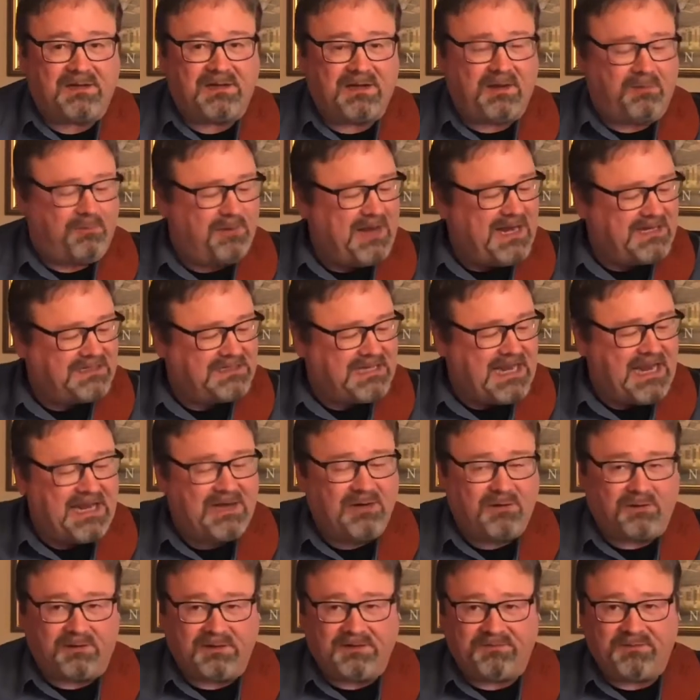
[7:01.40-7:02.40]

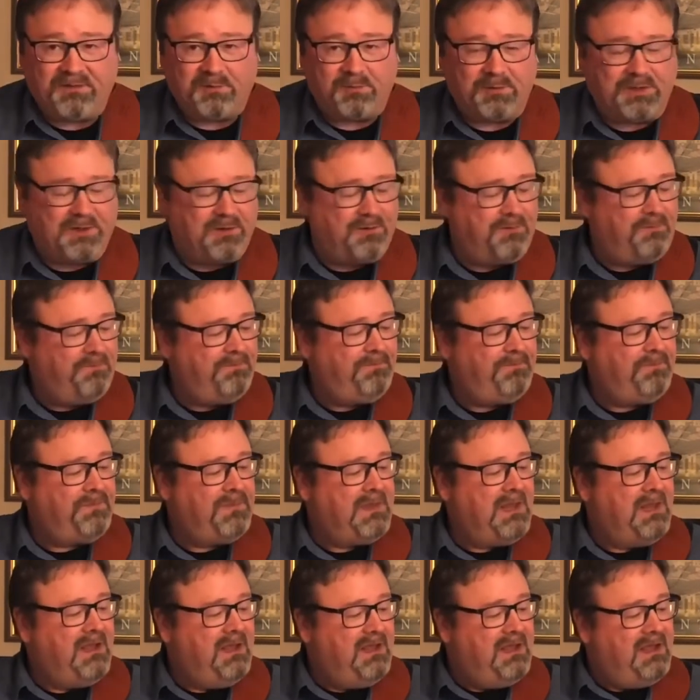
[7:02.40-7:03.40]
rectangle, if you will,
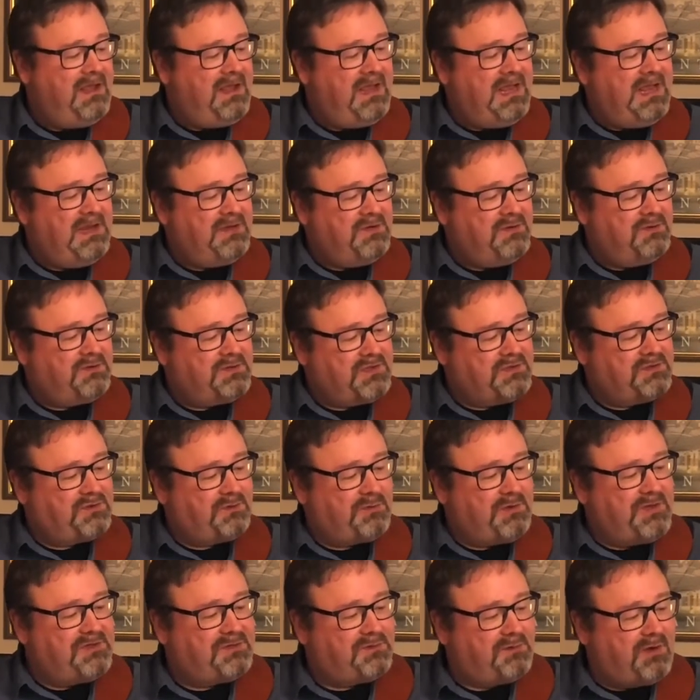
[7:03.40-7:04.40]
and you're just
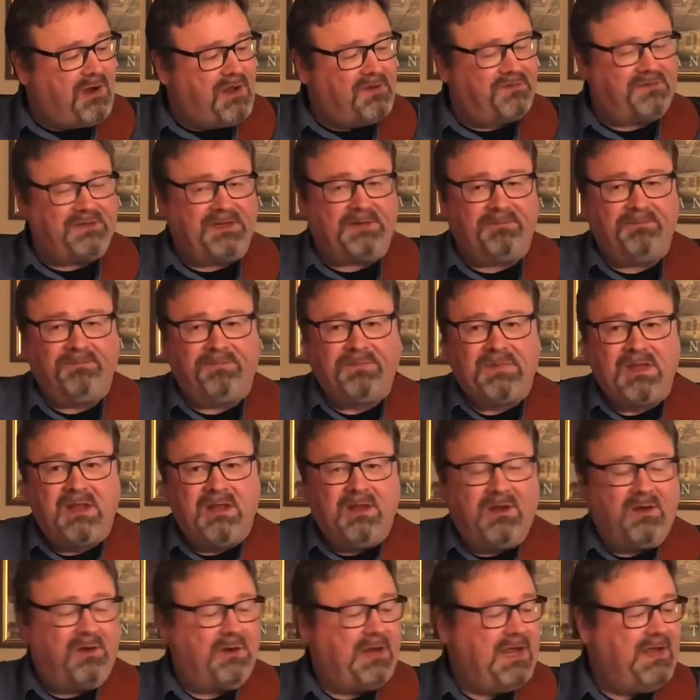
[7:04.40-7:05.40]
crisscrossing.
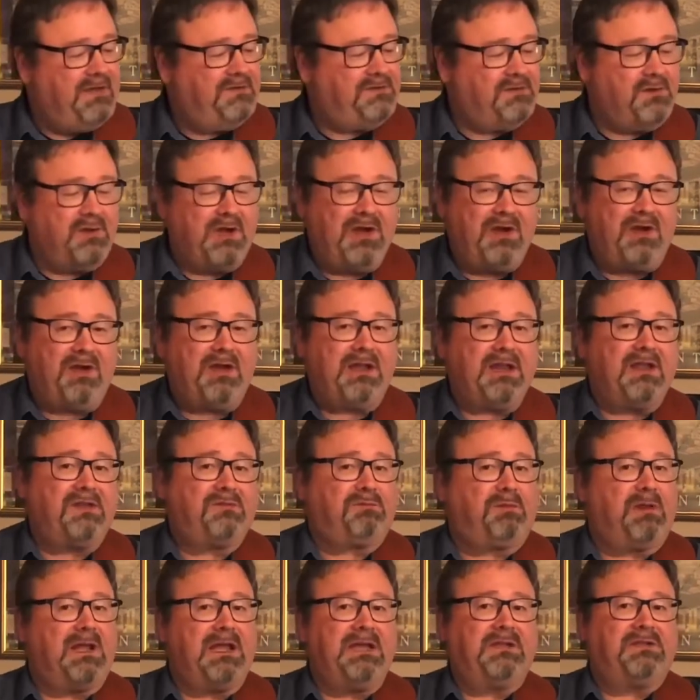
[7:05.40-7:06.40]
Okay, so here it is
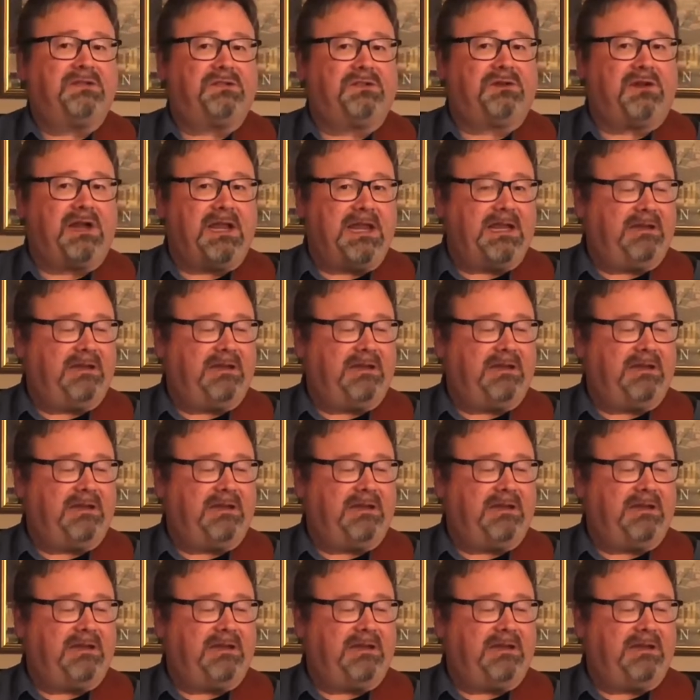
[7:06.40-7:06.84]
played straight.